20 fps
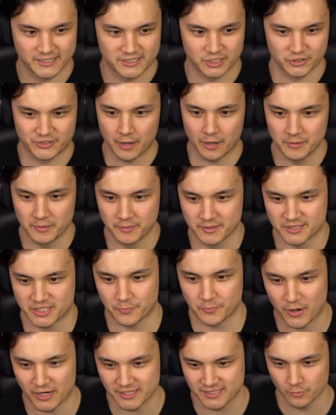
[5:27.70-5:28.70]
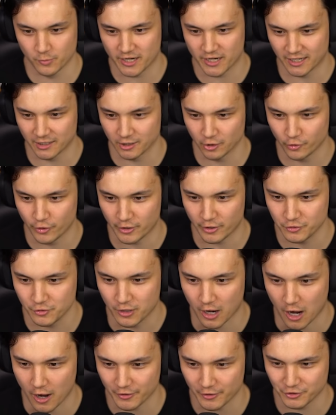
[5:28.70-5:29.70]
right, so tell me, Mr. President, what kind of loadout you
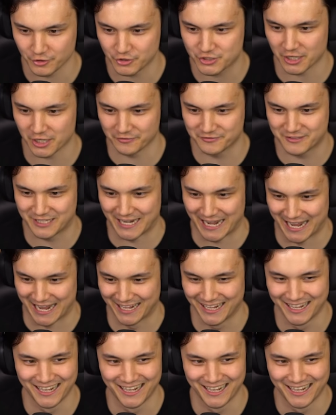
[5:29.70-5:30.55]
got on yourself today?